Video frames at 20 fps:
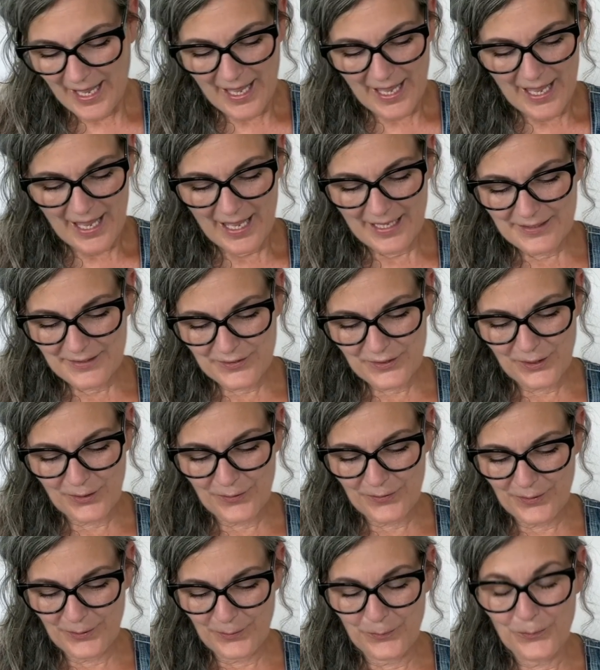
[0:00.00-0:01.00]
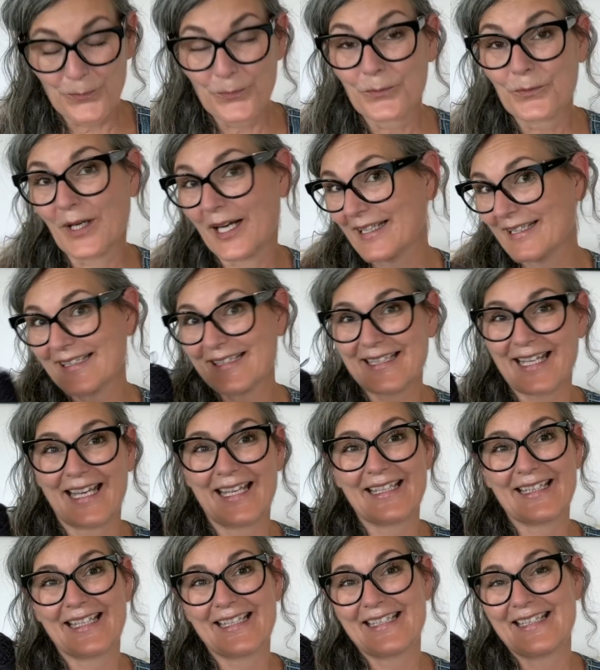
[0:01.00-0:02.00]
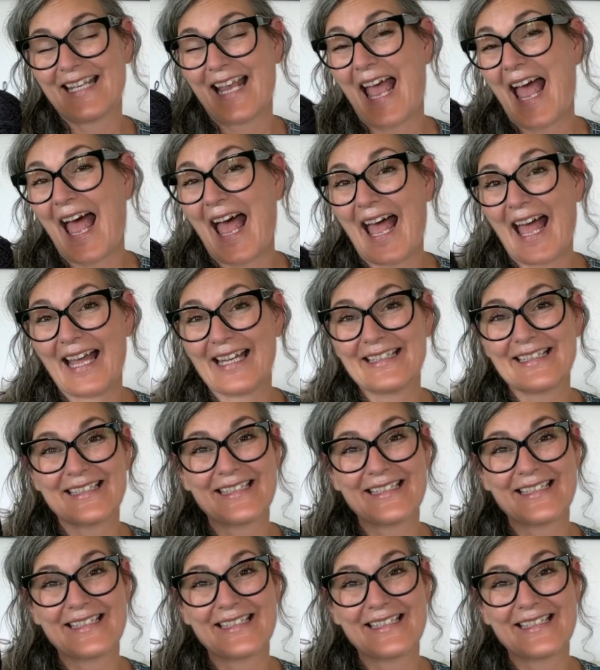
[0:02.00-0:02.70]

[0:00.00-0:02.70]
And so the one skein that she had,